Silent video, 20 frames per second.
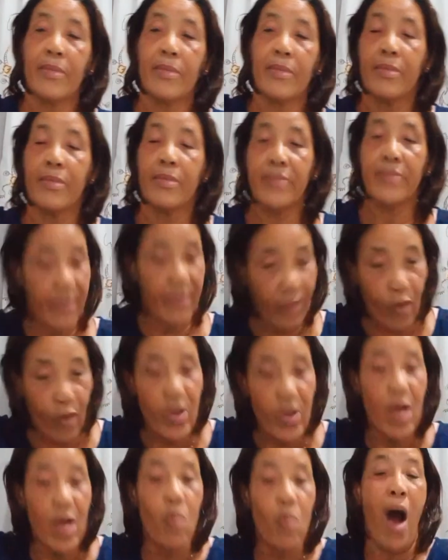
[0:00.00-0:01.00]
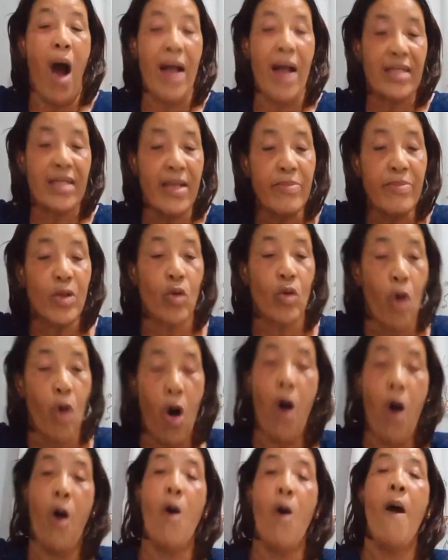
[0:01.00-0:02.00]
They never really want him to
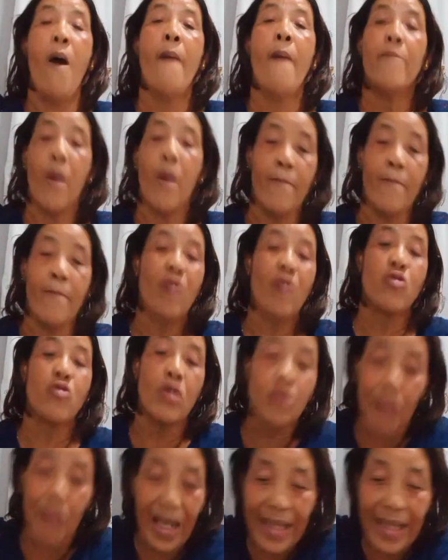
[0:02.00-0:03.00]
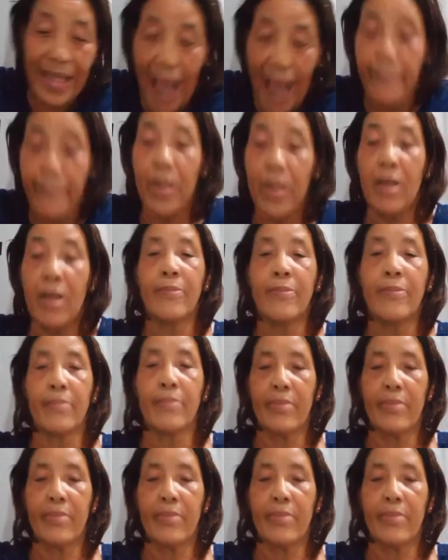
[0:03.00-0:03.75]
go. But Macron took a gamble.